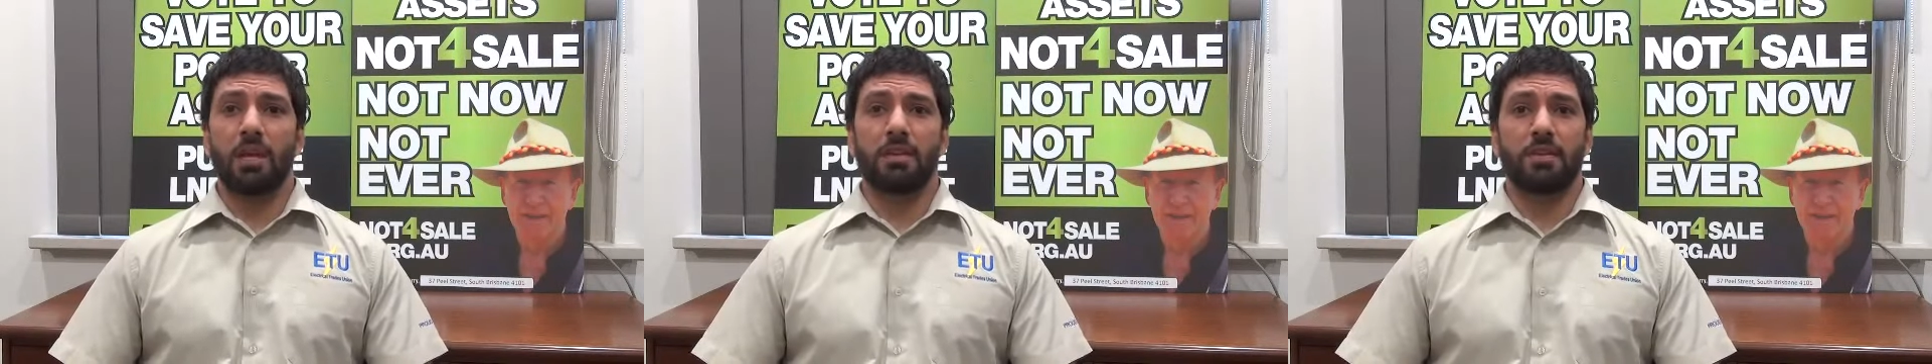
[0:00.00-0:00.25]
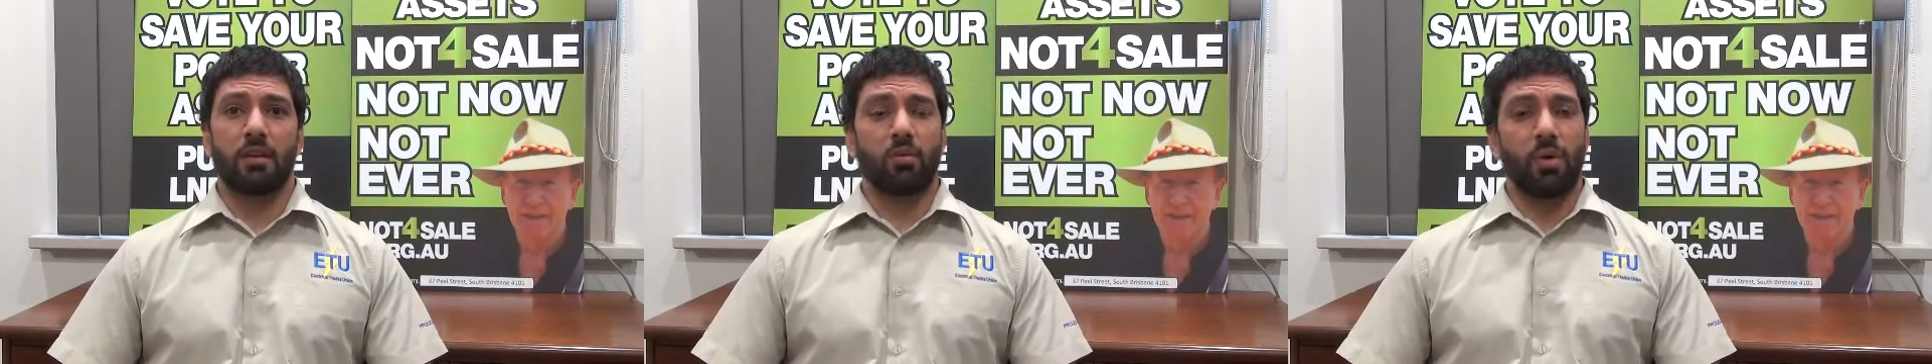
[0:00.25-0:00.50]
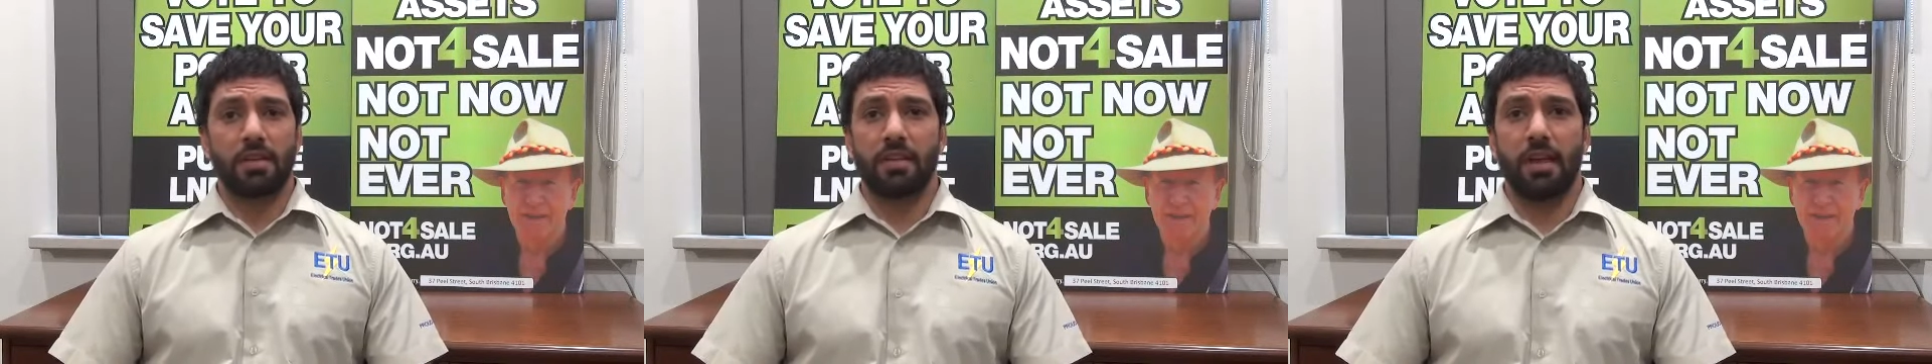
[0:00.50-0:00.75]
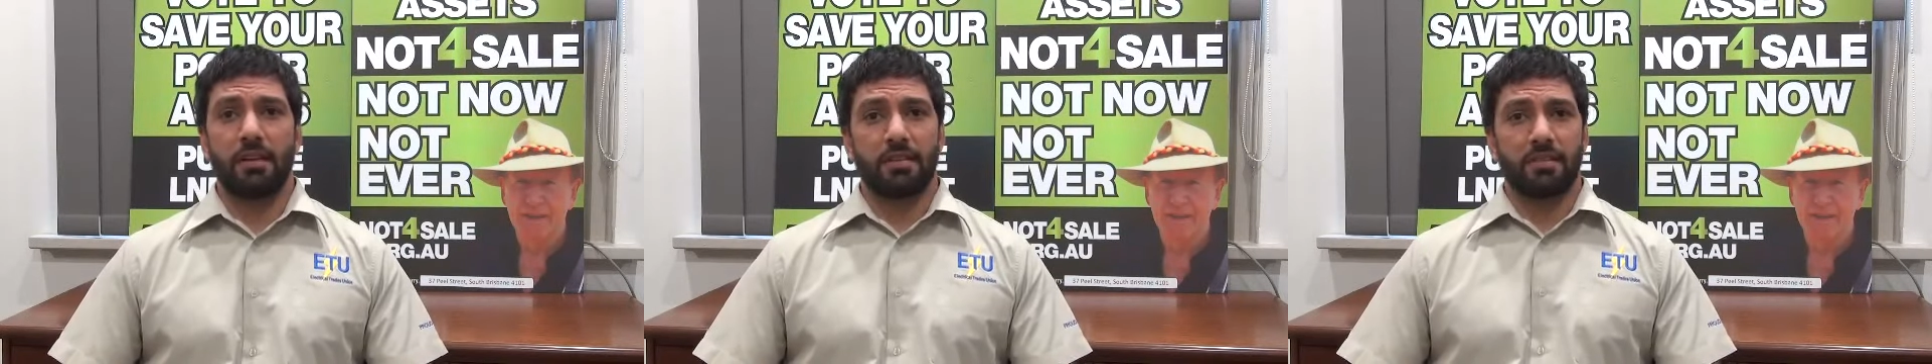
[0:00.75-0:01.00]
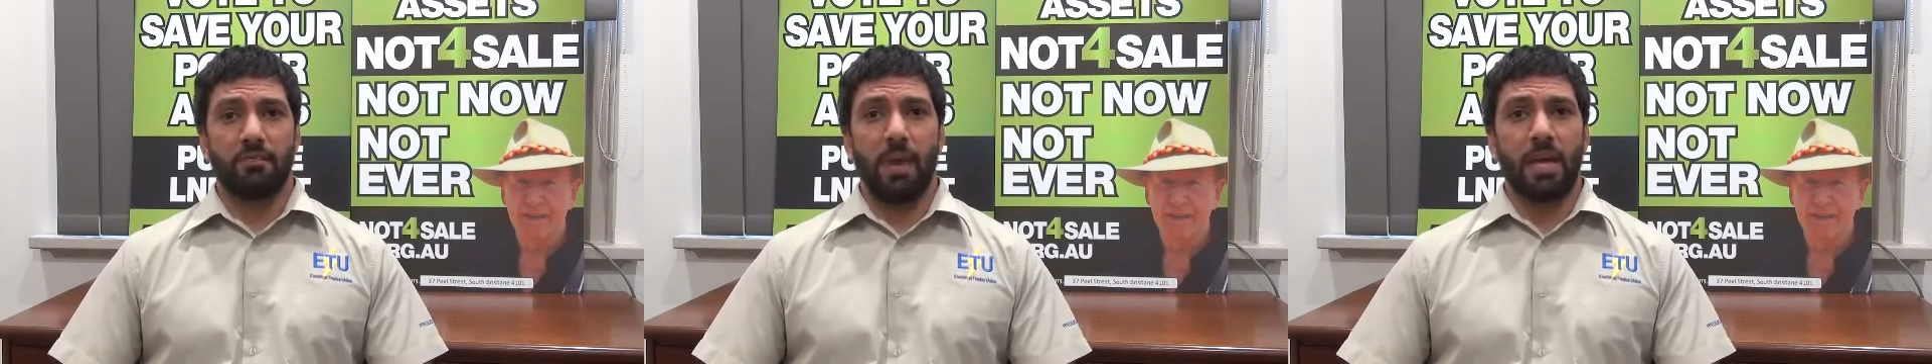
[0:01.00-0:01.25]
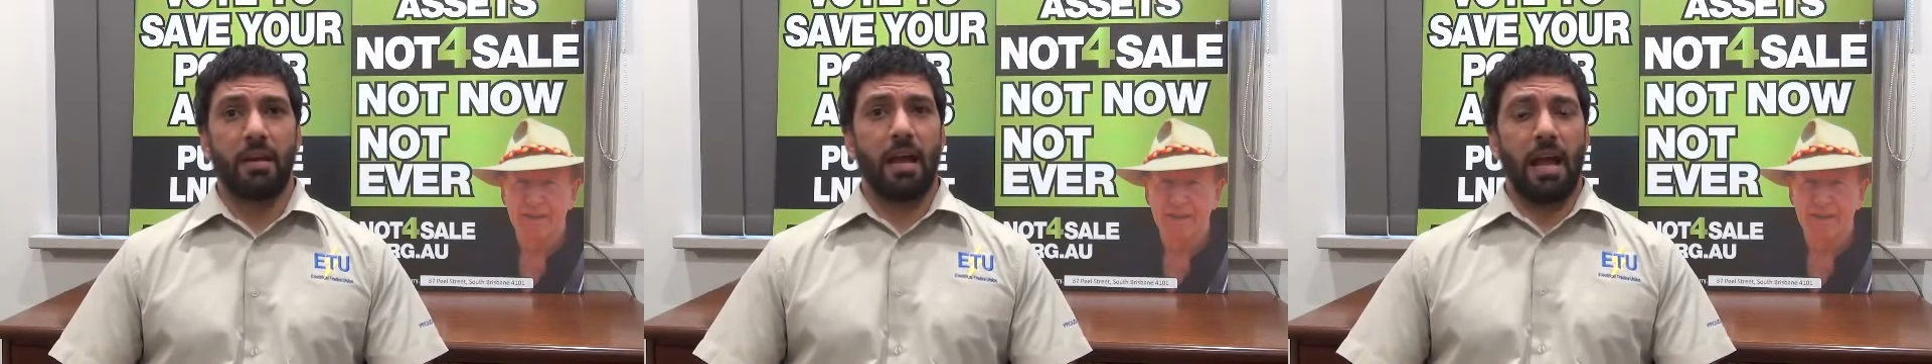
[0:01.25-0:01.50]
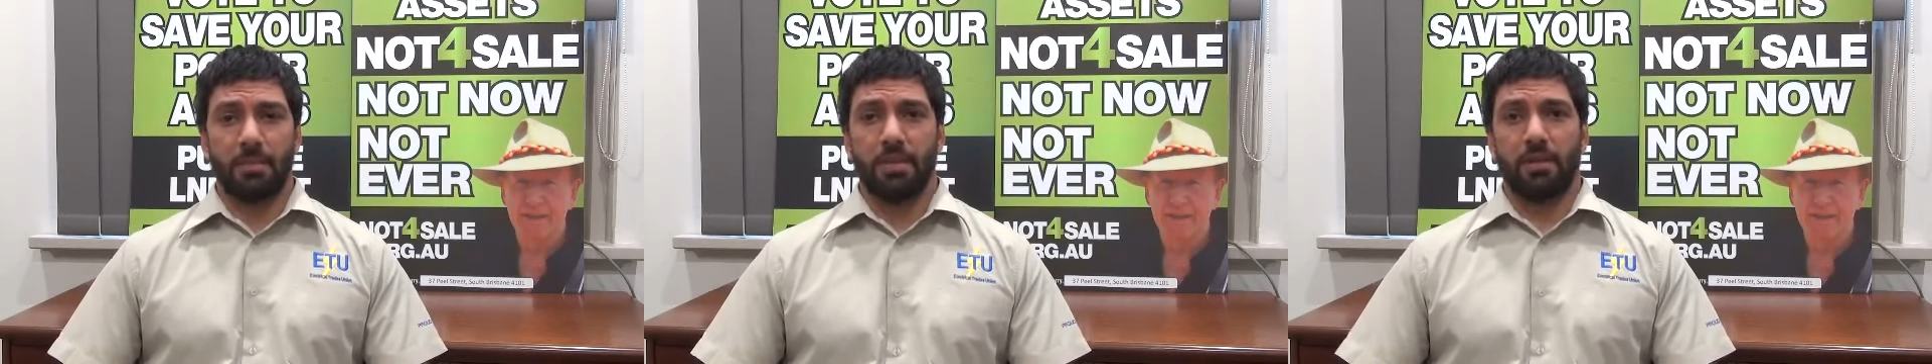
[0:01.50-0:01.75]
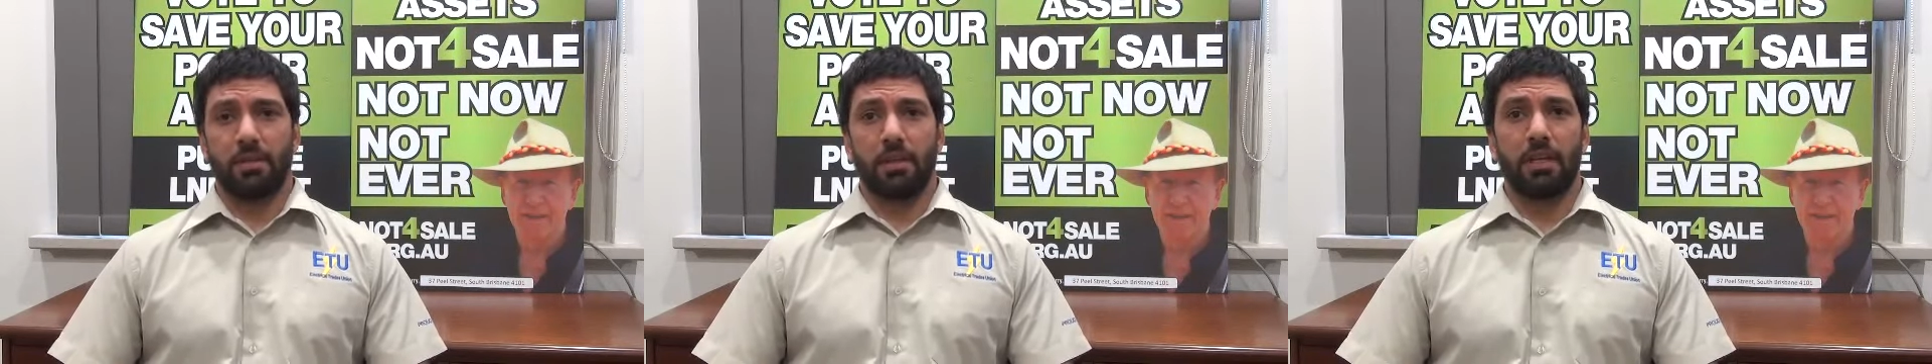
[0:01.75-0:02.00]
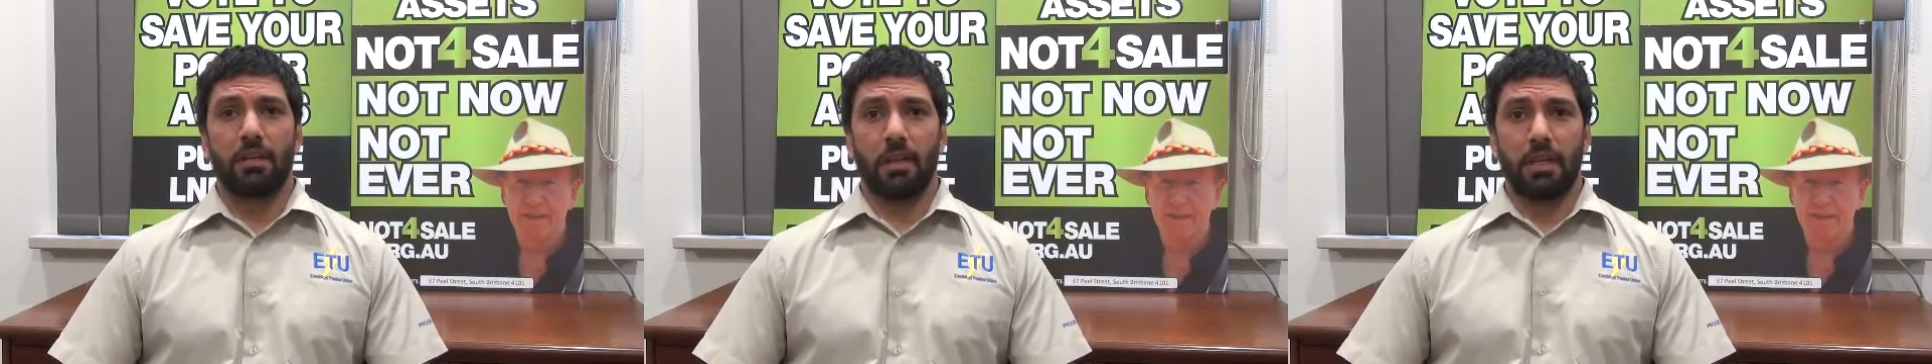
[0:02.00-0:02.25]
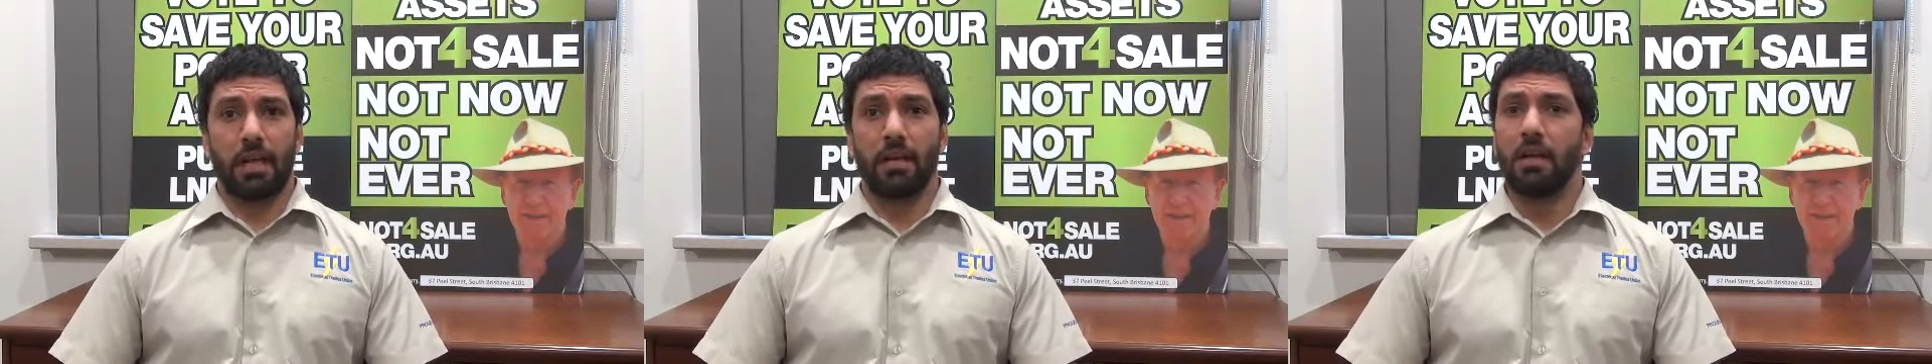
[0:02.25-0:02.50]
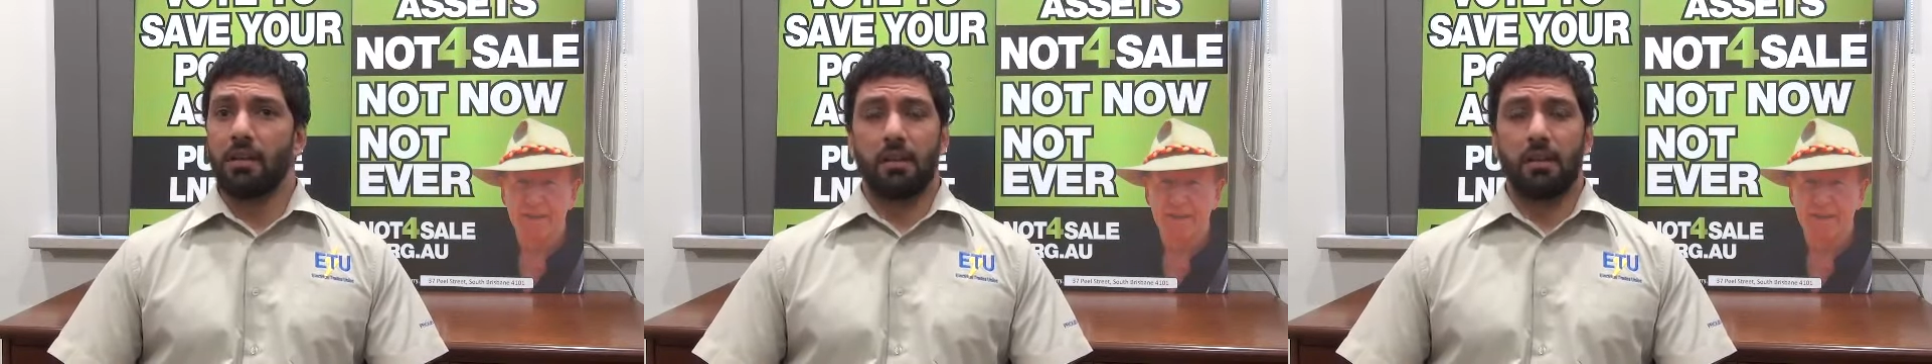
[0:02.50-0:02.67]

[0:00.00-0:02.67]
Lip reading: is that Queenslanders have made it absolutely clear